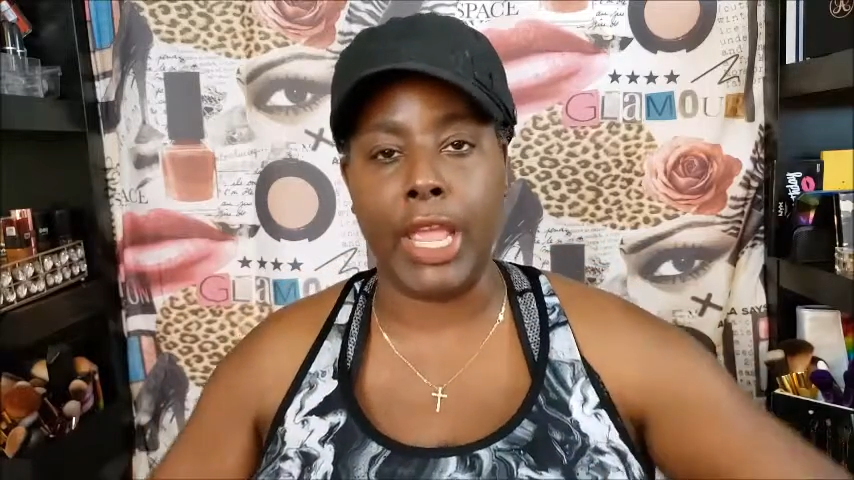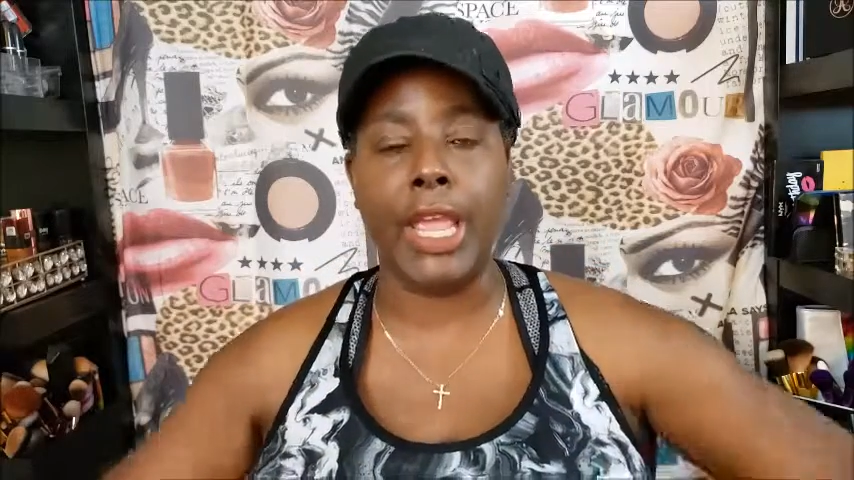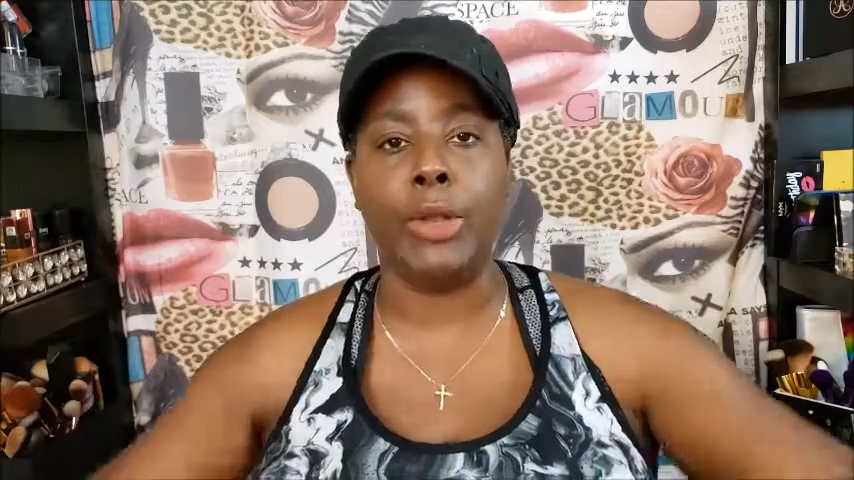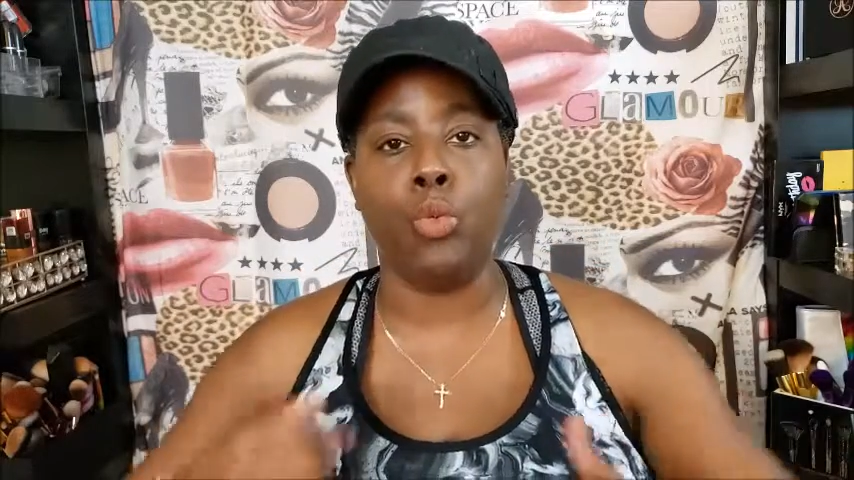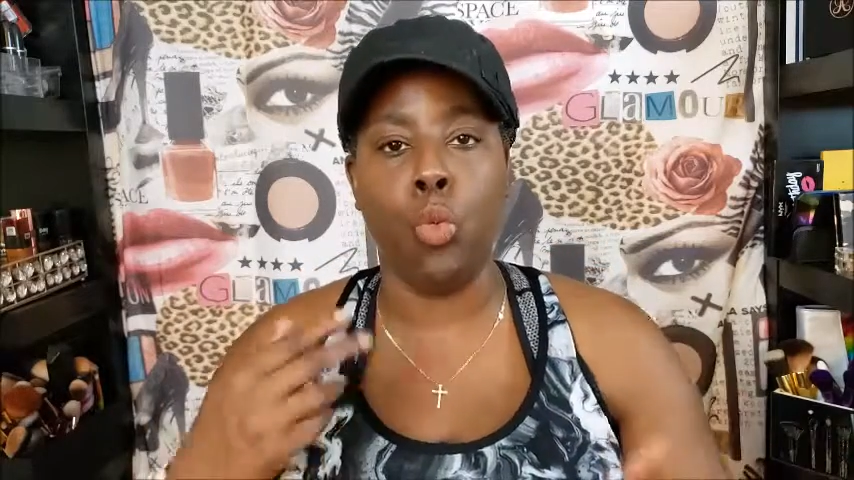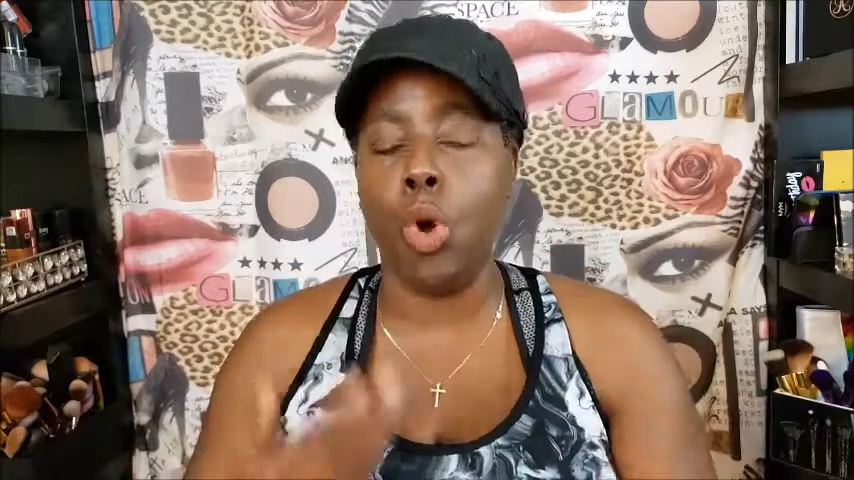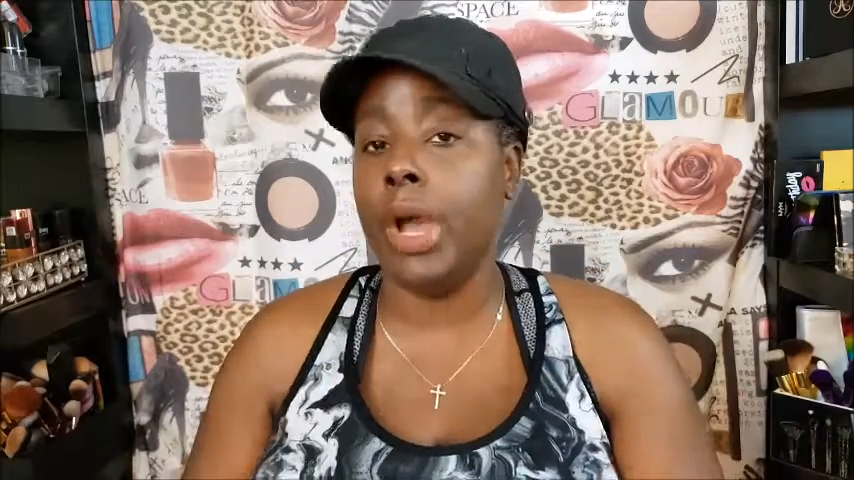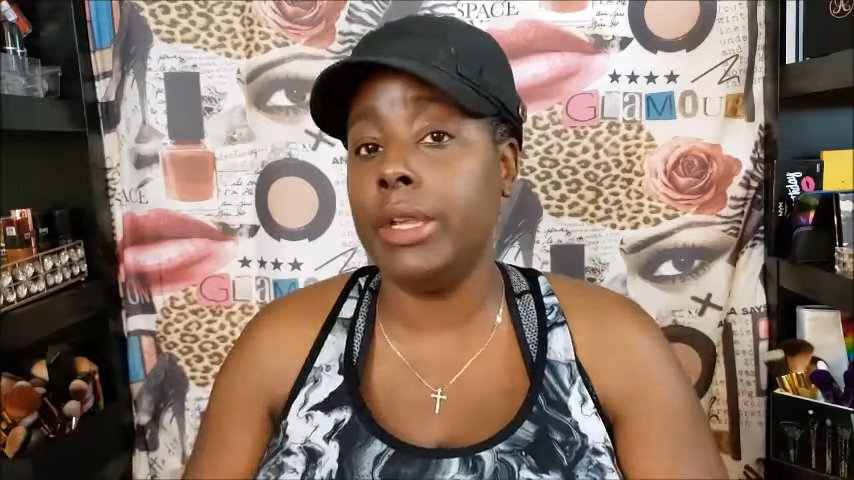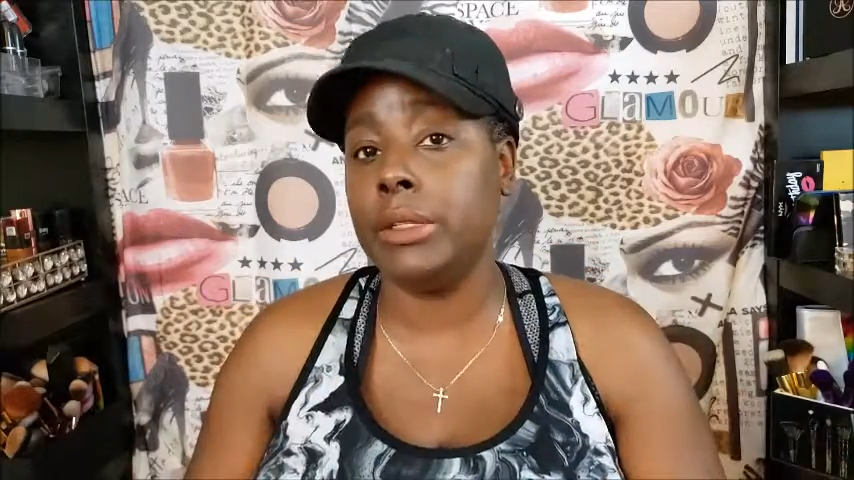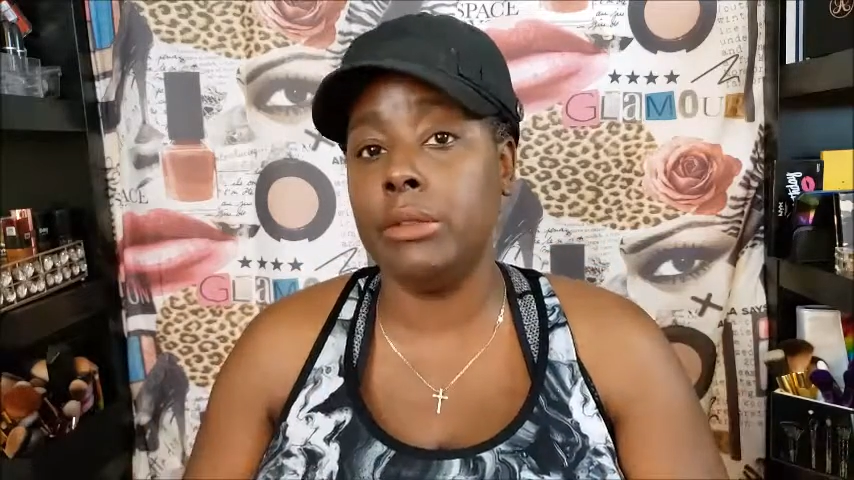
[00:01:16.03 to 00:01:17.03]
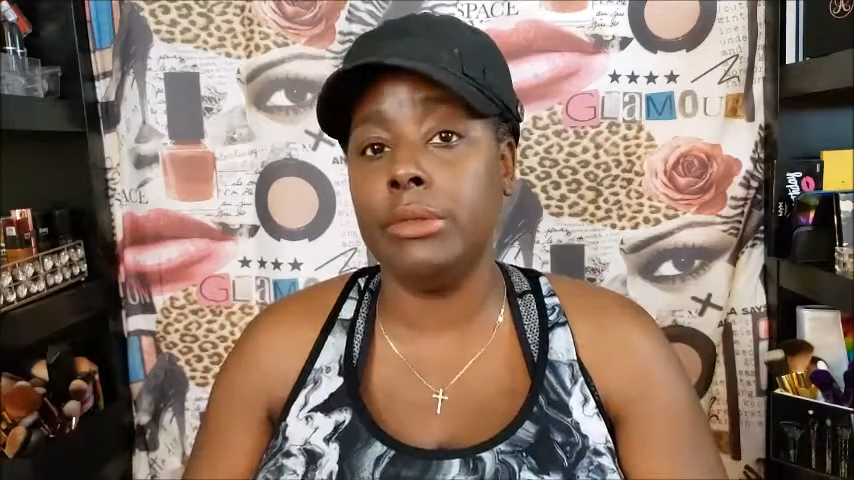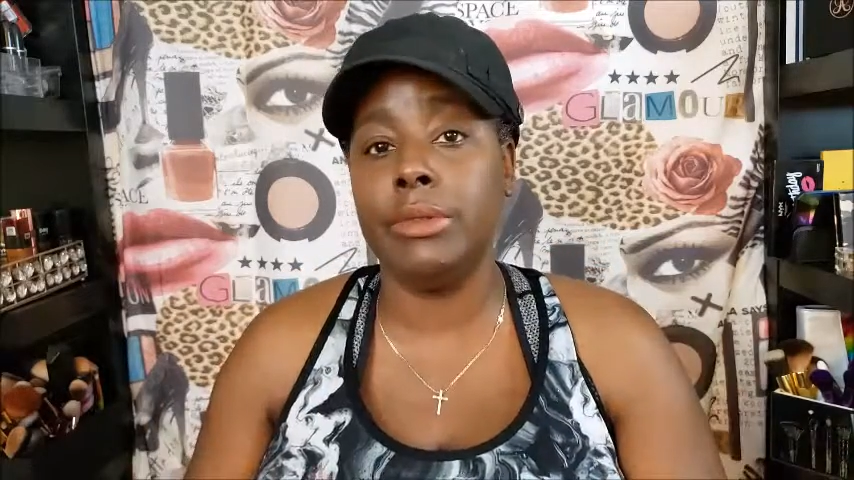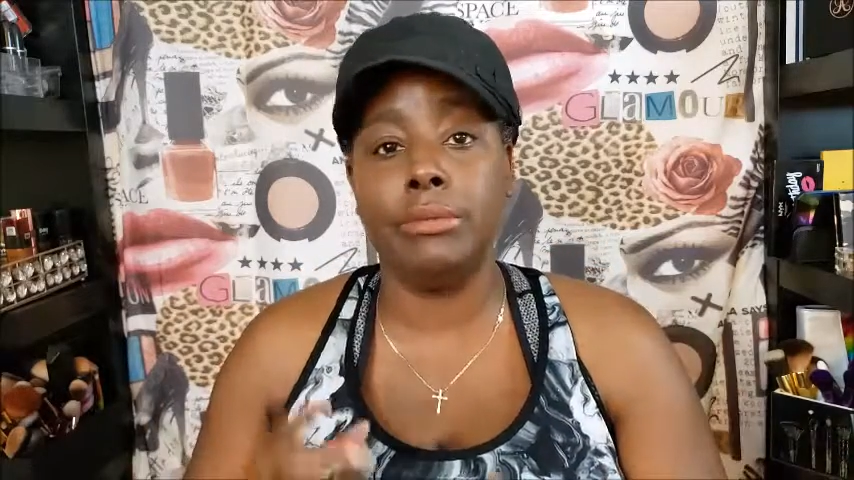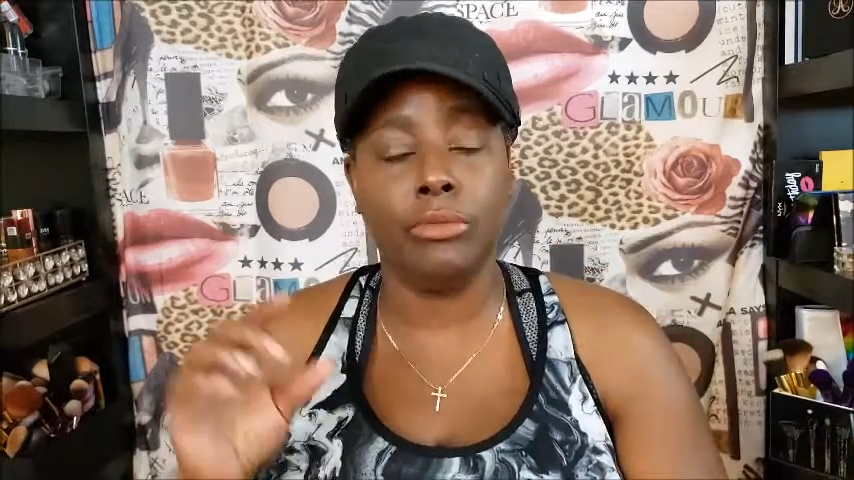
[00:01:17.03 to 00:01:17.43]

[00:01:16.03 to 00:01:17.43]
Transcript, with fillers: And one